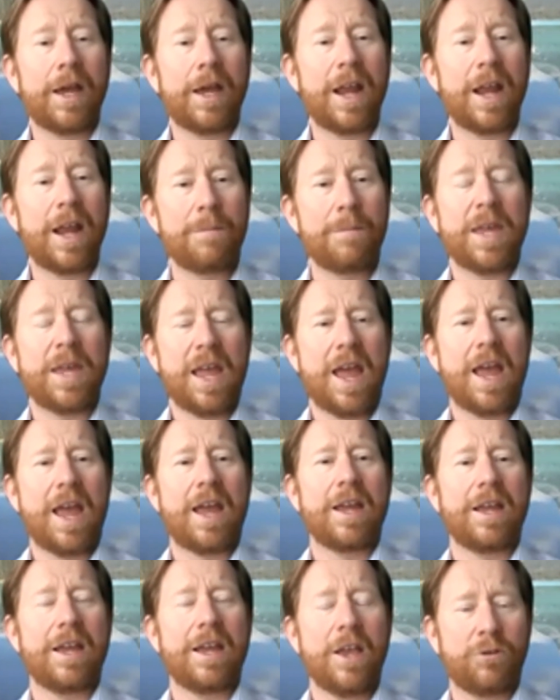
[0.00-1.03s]

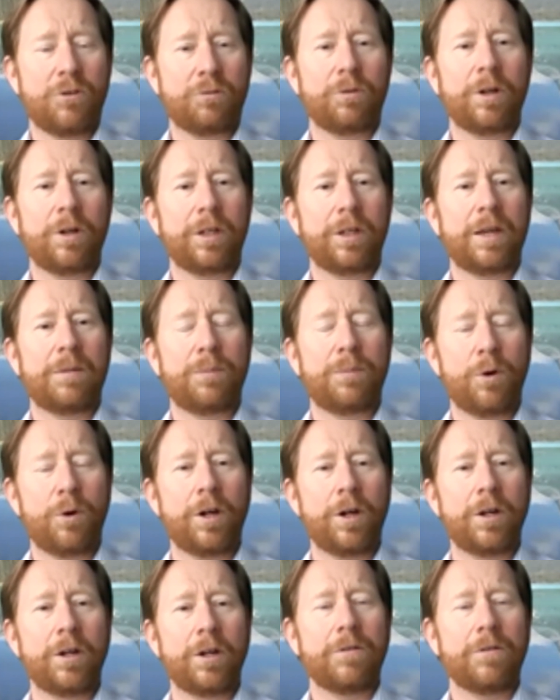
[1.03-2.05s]
MBA is really
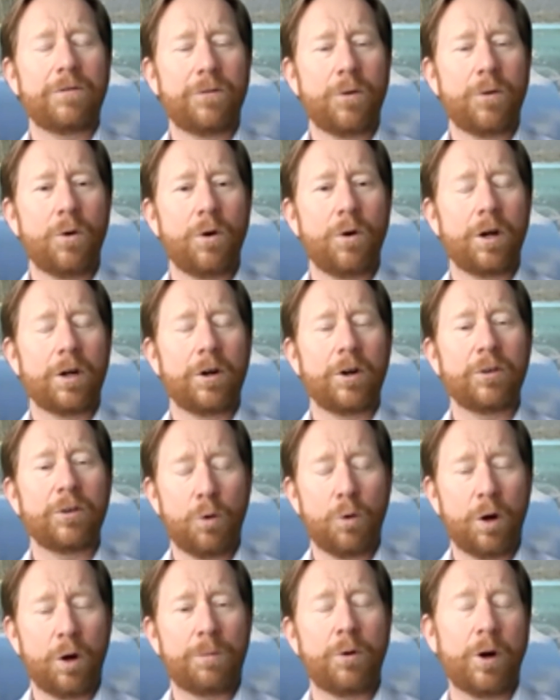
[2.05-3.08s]
important is
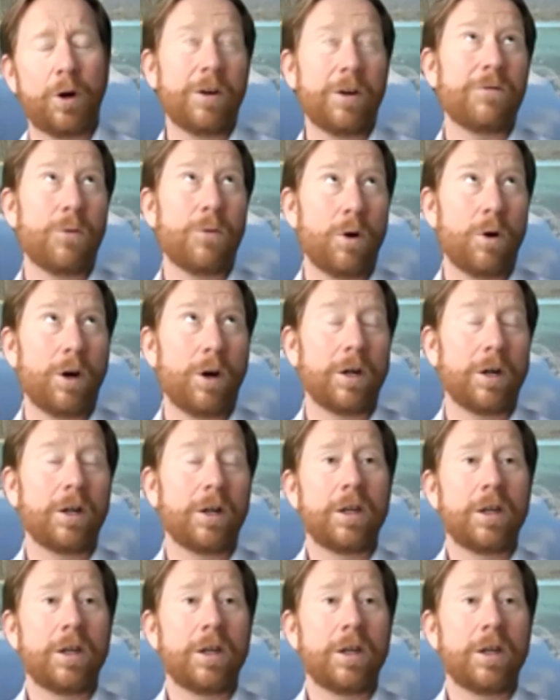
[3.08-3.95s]
more important for